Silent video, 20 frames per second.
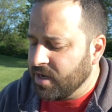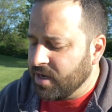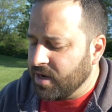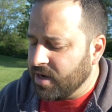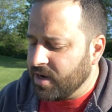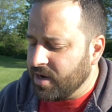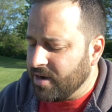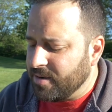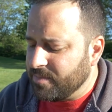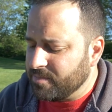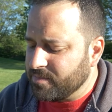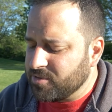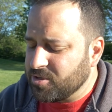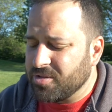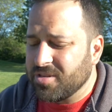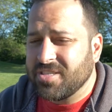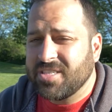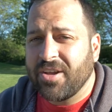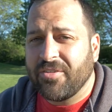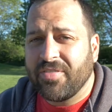Um, so
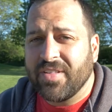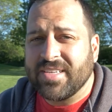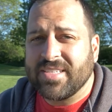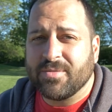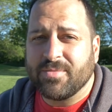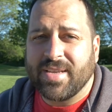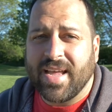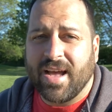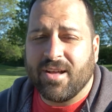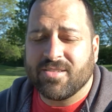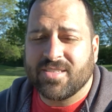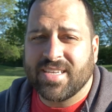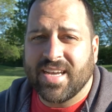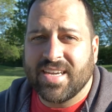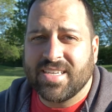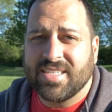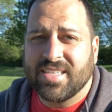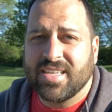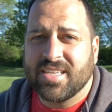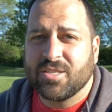there's definitely some
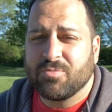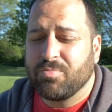downsides to this,